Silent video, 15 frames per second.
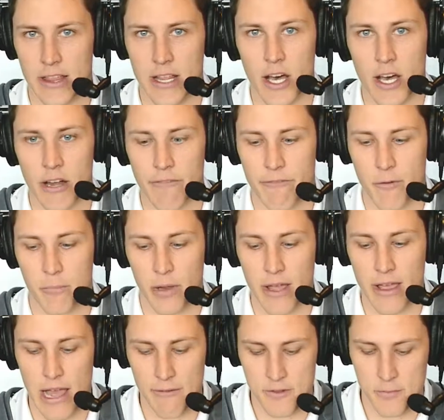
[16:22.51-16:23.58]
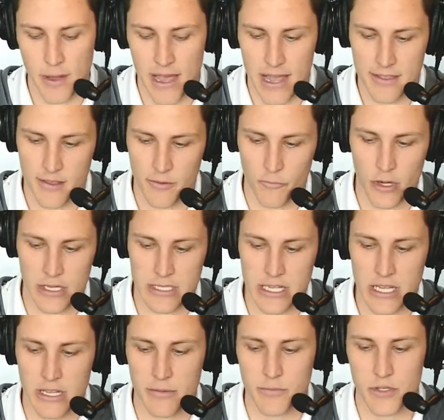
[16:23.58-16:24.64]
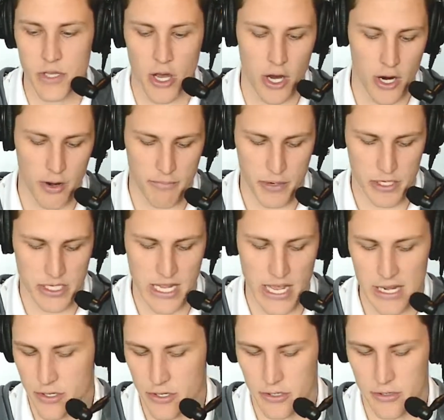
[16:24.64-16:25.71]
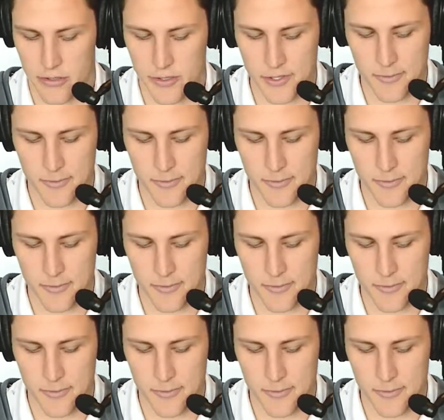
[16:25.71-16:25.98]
hunt for playoff spots and what teams are pretenders.